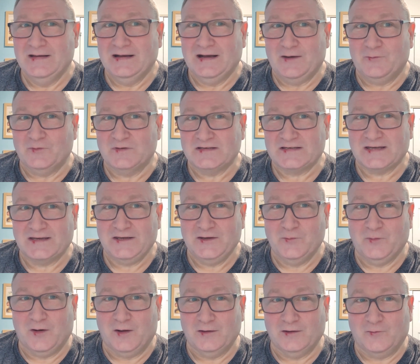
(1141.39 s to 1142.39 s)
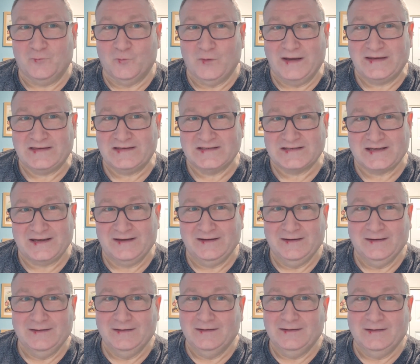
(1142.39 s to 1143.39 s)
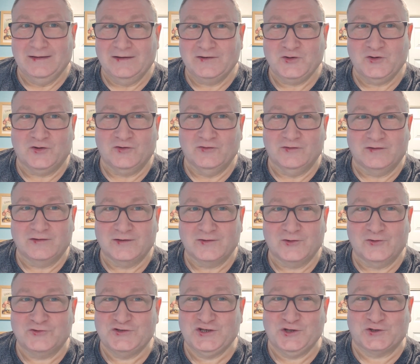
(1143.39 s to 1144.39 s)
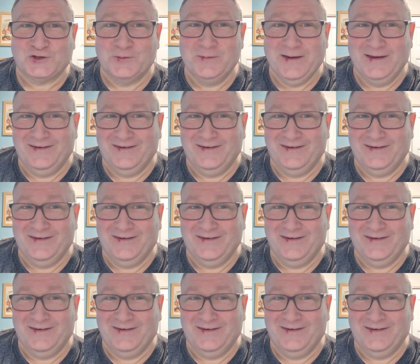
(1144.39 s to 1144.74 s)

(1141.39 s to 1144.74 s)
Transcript: I will see you all on Wednesday, and don't judge me.